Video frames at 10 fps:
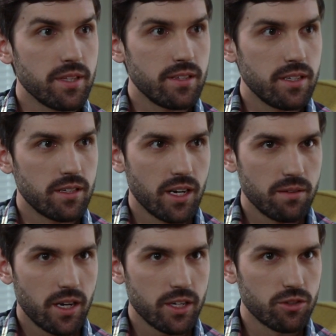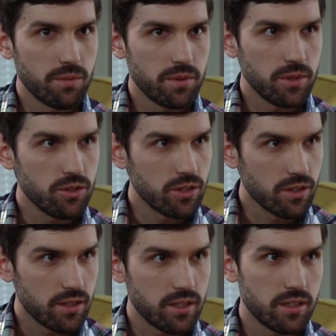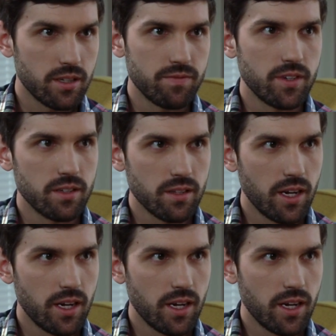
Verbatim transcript: be theater. I, I grew up in musical theater. I've done a